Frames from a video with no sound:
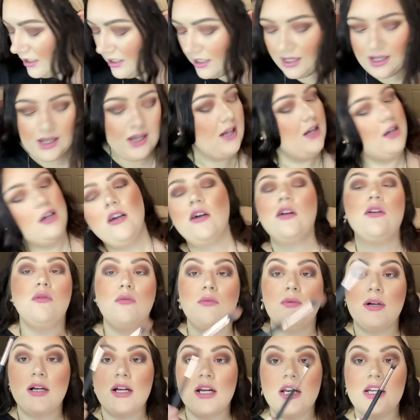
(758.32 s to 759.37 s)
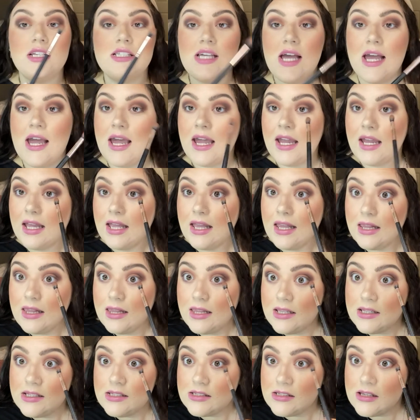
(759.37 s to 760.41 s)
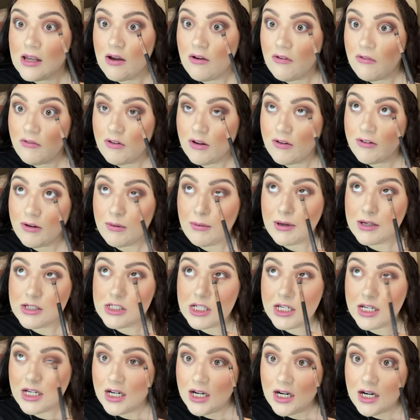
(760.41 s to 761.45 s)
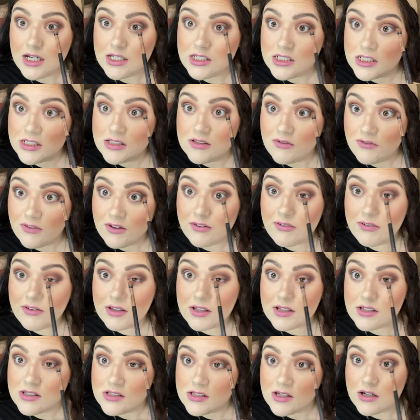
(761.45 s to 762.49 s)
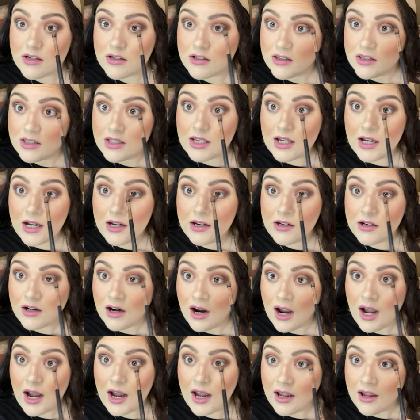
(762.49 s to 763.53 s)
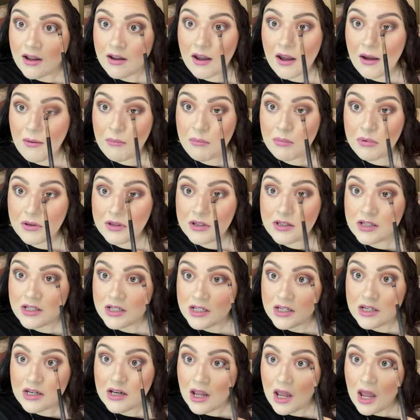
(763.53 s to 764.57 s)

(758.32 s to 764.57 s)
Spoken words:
and we're gonna take this fluffy brush here and just fluff this on the under eye, blending